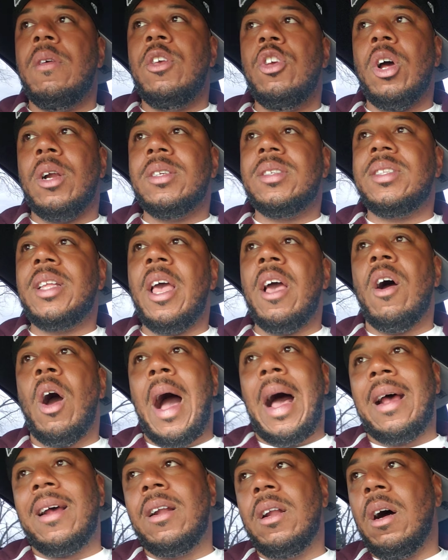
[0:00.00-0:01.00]
You understand,
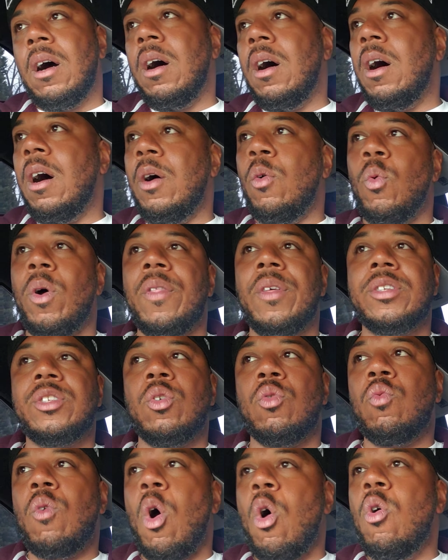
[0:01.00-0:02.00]
whether it's
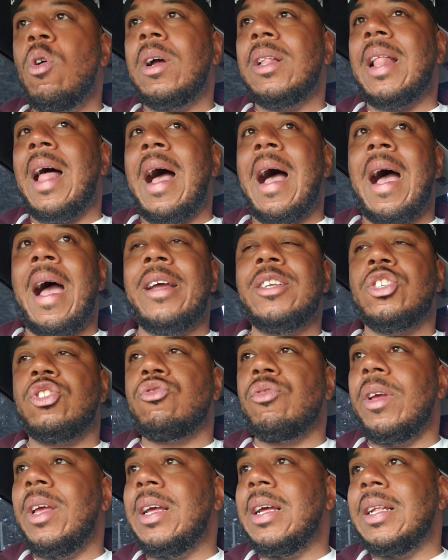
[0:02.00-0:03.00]
a Road Glide,
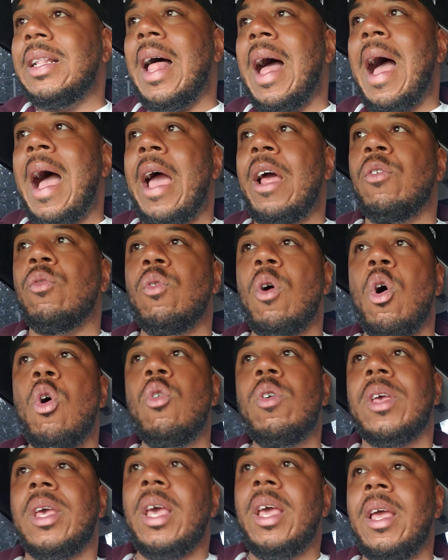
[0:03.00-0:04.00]
Street Glide,
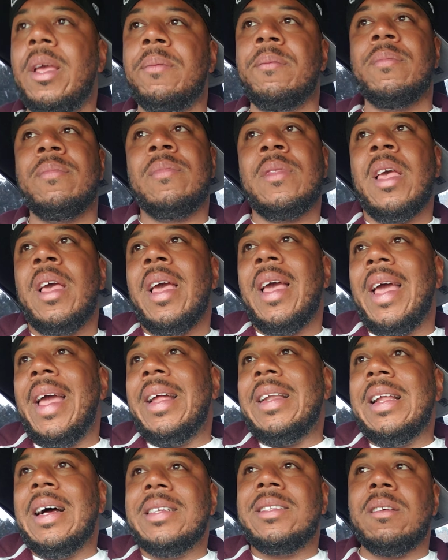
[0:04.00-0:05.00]
Road King,
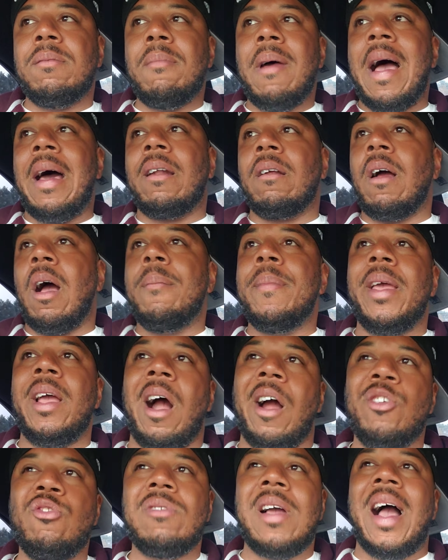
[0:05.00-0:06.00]
it doesn't matter. I mean,
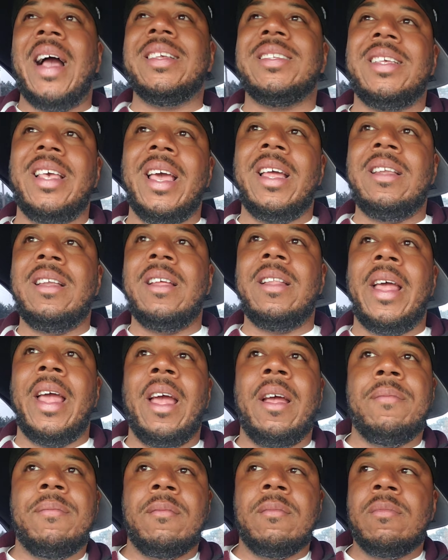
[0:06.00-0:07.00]
are you guys getting it?
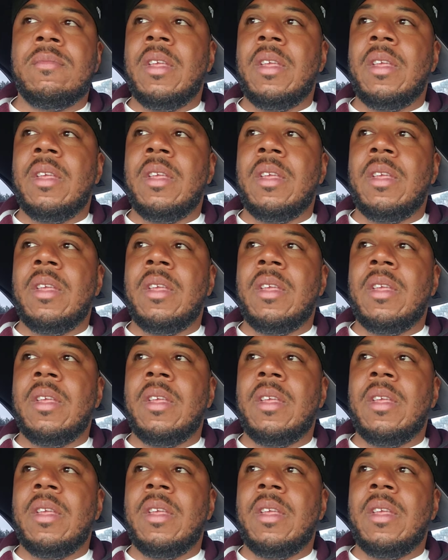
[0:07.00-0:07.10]
And